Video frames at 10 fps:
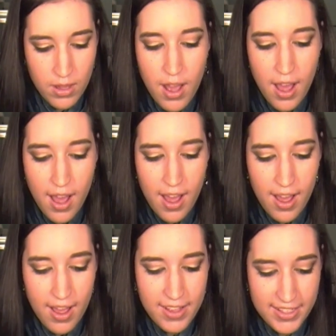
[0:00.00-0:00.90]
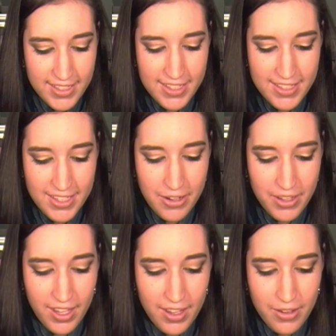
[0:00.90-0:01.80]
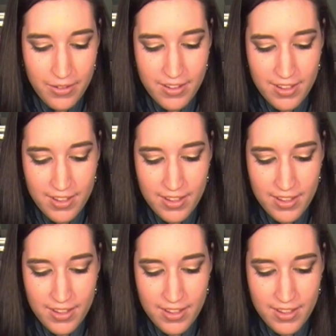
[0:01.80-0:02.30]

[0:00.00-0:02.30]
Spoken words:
Ah, this is so cute.